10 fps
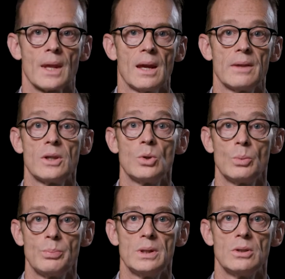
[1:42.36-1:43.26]
And the
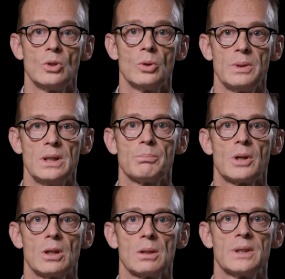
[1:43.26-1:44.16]
European
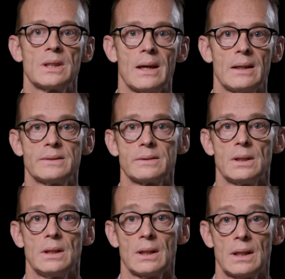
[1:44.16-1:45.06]
Parliament has,
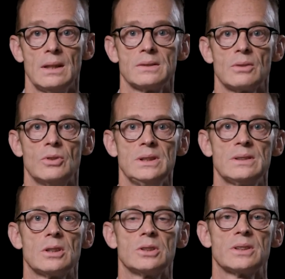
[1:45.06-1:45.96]
in the case of
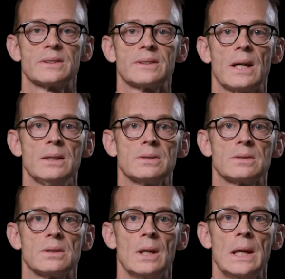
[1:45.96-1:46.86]
research and
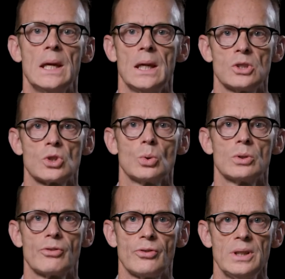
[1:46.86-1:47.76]
science,
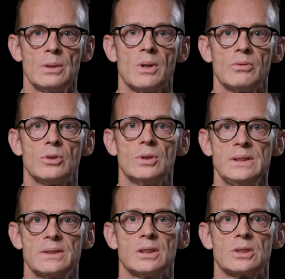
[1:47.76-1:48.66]
ensured freedom of
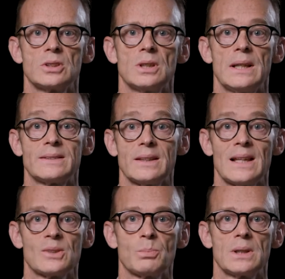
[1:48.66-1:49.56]
research as an
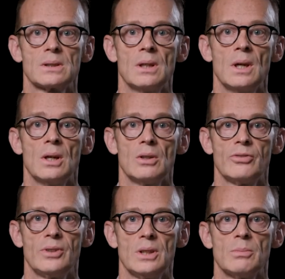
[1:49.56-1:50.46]
aspect of
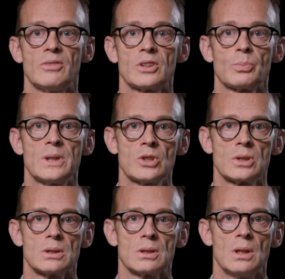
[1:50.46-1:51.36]
freedom of
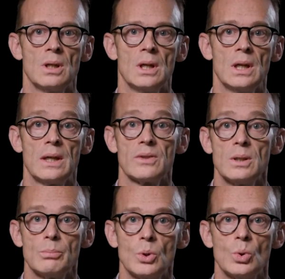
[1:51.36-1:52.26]
expression and the
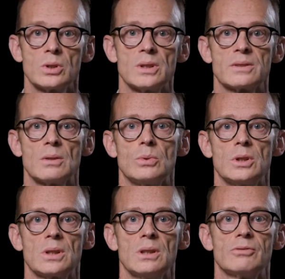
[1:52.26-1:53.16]
importance of
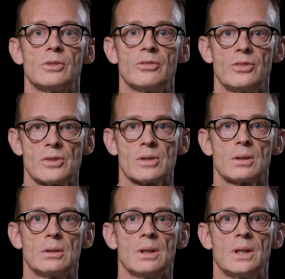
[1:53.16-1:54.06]
working for
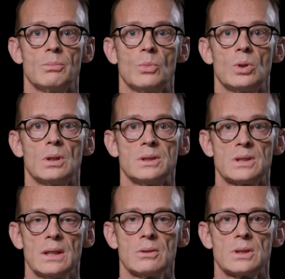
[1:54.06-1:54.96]
physical and moral
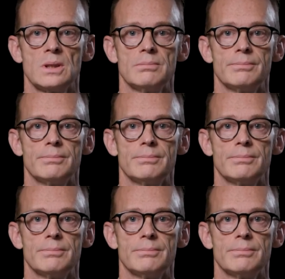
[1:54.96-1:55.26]
integrity.